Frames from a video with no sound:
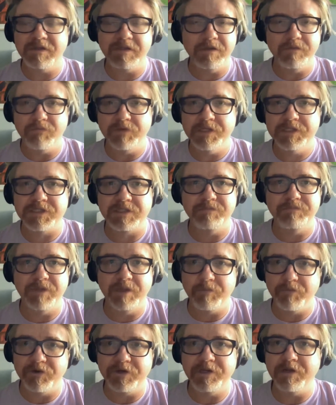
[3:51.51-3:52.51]
in recent
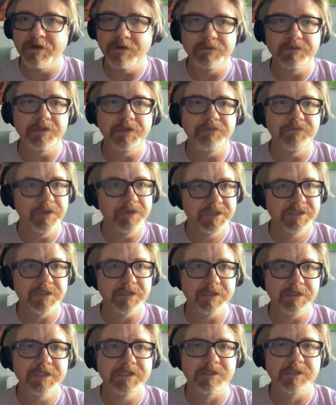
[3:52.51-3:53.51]
memory, only
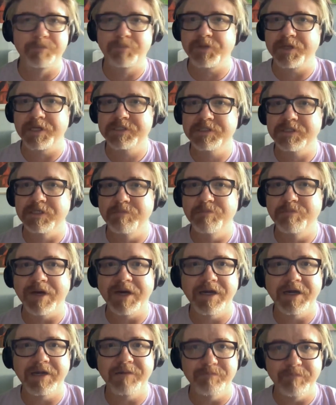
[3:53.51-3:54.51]
recently supplanted
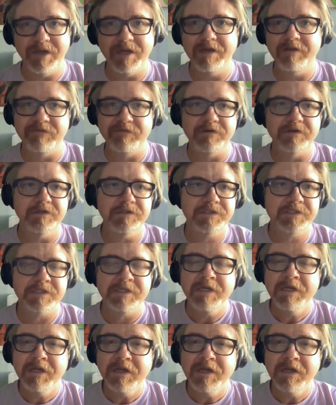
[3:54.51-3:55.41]
by Metaverse,